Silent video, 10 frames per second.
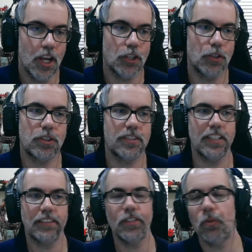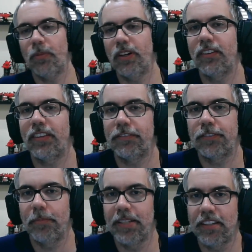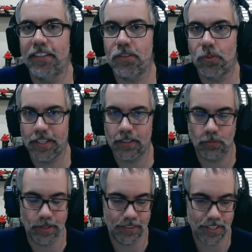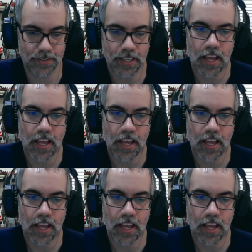You should see at least one more other thing from me this week with this.